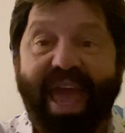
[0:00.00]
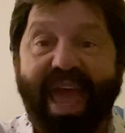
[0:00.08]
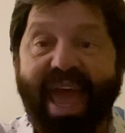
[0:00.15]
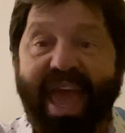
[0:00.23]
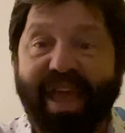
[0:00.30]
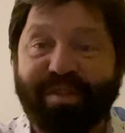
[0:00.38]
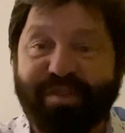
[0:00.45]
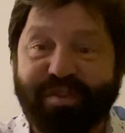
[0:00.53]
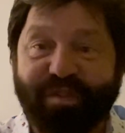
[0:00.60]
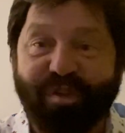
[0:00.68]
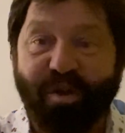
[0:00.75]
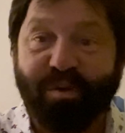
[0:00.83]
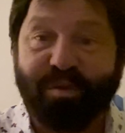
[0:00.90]
And
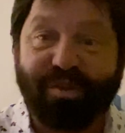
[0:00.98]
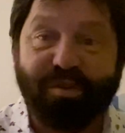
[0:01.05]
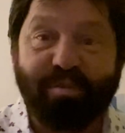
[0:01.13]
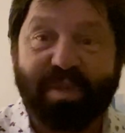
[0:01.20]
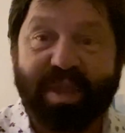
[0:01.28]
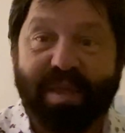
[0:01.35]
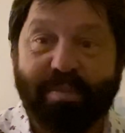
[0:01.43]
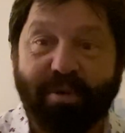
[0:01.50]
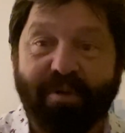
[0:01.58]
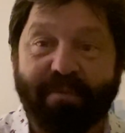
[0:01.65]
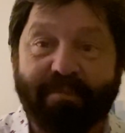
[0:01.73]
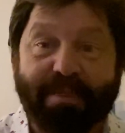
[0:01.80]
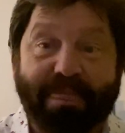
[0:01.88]
so two
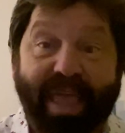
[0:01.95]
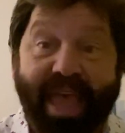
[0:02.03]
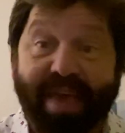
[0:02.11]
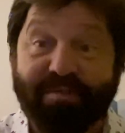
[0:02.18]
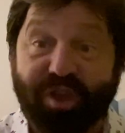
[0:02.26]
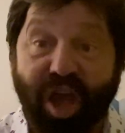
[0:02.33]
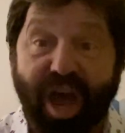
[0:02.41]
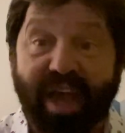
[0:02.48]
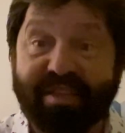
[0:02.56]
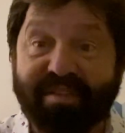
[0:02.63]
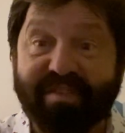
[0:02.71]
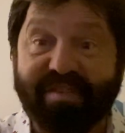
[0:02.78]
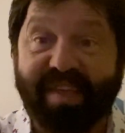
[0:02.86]
people have
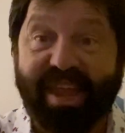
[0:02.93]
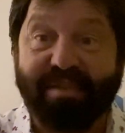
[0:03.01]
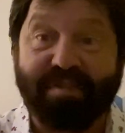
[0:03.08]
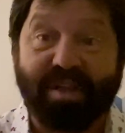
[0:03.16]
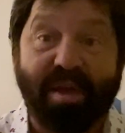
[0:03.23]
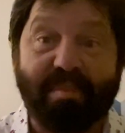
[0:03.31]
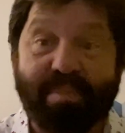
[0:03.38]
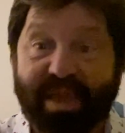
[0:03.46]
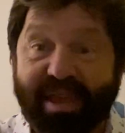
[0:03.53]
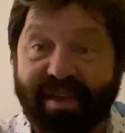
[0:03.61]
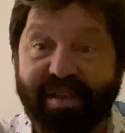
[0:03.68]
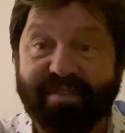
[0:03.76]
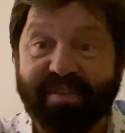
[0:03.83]
gotten saved
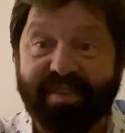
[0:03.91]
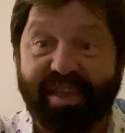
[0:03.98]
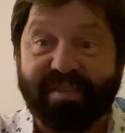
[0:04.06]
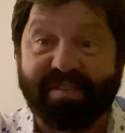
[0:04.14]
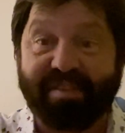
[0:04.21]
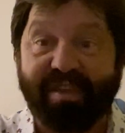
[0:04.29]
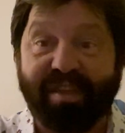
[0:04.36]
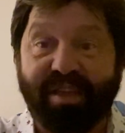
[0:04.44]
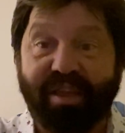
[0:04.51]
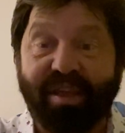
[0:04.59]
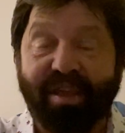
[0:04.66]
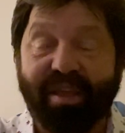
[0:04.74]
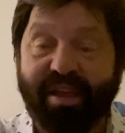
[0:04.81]
because of this,
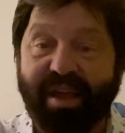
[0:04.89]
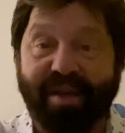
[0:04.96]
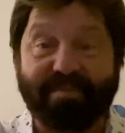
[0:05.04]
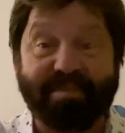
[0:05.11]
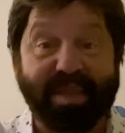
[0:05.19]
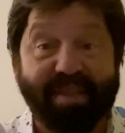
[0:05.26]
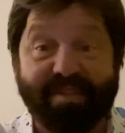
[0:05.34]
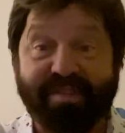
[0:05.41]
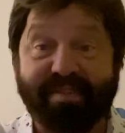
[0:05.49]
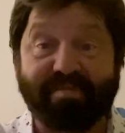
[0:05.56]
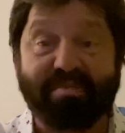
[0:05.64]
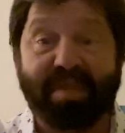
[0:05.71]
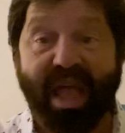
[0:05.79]
um,
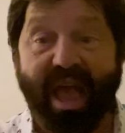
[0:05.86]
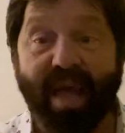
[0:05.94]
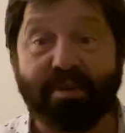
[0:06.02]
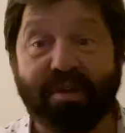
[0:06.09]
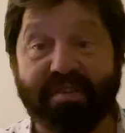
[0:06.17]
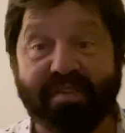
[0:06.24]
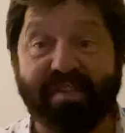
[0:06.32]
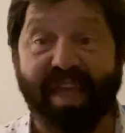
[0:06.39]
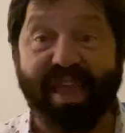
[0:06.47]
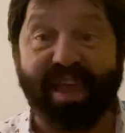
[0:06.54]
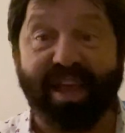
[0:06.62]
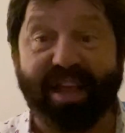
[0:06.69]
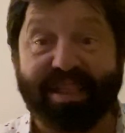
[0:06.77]
I'm going to
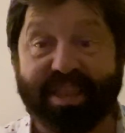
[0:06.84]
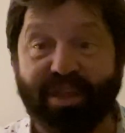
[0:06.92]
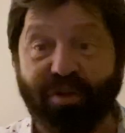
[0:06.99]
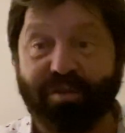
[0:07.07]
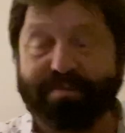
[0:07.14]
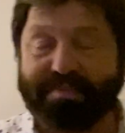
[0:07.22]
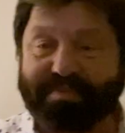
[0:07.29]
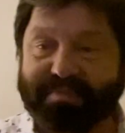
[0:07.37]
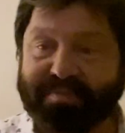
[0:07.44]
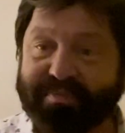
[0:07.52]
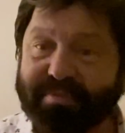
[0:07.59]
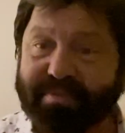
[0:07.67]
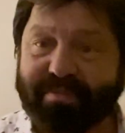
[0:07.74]
say a little
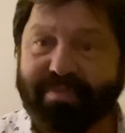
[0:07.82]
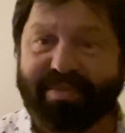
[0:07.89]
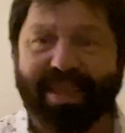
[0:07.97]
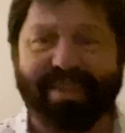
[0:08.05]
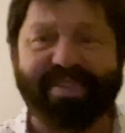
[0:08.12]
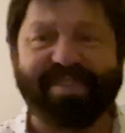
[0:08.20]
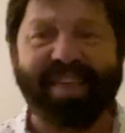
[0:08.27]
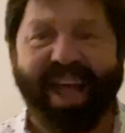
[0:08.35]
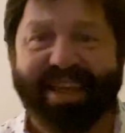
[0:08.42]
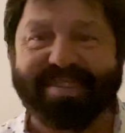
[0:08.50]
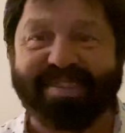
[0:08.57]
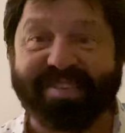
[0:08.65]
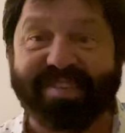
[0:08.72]

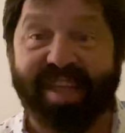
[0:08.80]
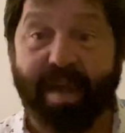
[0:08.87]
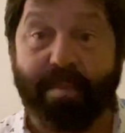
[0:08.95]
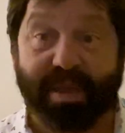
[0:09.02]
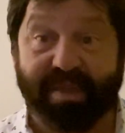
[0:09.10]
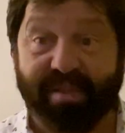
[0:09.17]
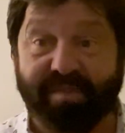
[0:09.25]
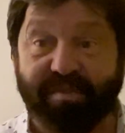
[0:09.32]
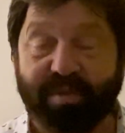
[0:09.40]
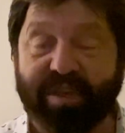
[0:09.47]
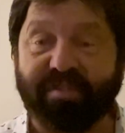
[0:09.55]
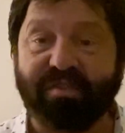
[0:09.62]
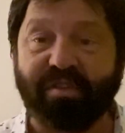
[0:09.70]
sidestep in this
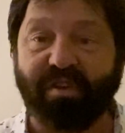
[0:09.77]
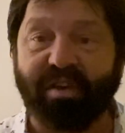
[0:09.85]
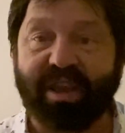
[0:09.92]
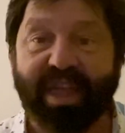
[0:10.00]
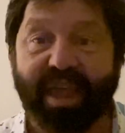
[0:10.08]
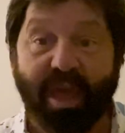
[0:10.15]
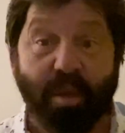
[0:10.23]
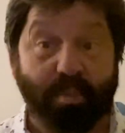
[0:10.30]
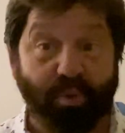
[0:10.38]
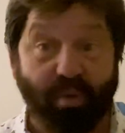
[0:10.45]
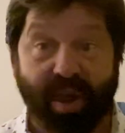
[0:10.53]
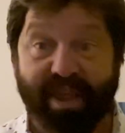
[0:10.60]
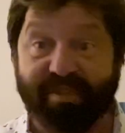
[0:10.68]
week's journey.
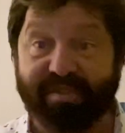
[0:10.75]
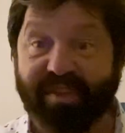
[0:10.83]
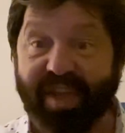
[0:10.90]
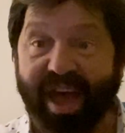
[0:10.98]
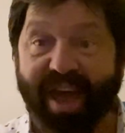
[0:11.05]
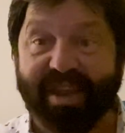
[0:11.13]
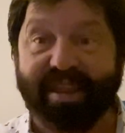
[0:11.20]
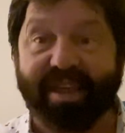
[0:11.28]
Praise God.